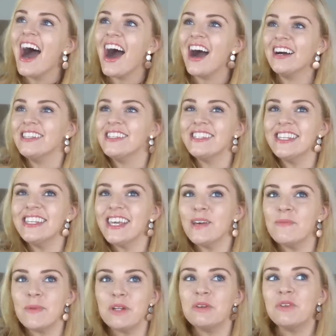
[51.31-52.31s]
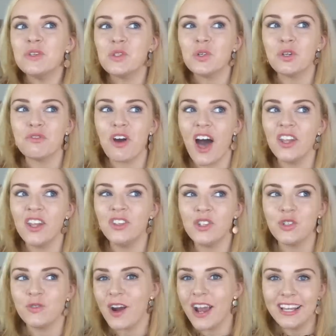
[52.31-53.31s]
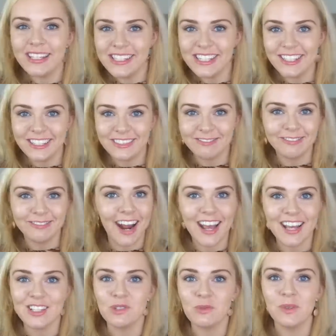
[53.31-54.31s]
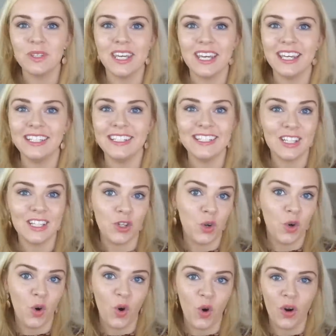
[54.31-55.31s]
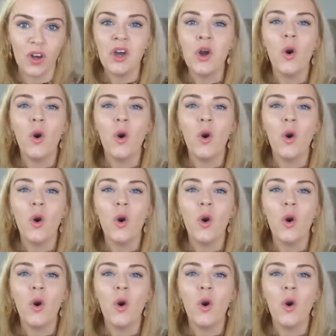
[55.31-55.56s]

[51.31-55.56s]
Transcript: I'd say, a bit of a sort of underrated range within Dior.